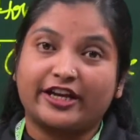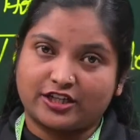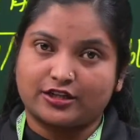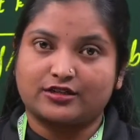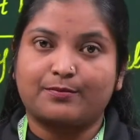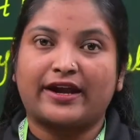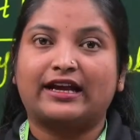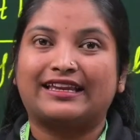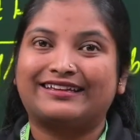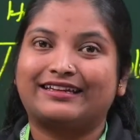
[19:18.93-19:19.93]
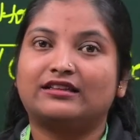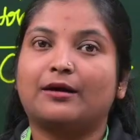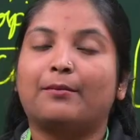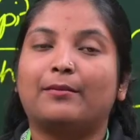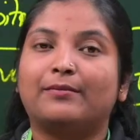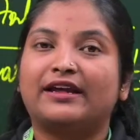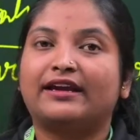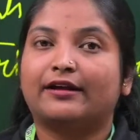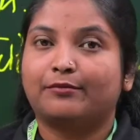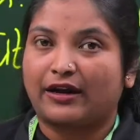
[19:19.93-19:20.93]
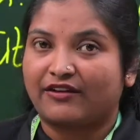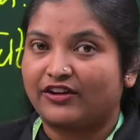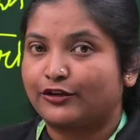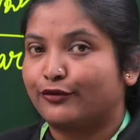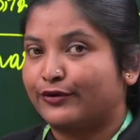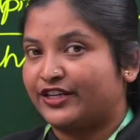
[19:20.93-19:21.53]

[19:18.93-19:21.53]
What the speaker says: By collecting the public and private donations,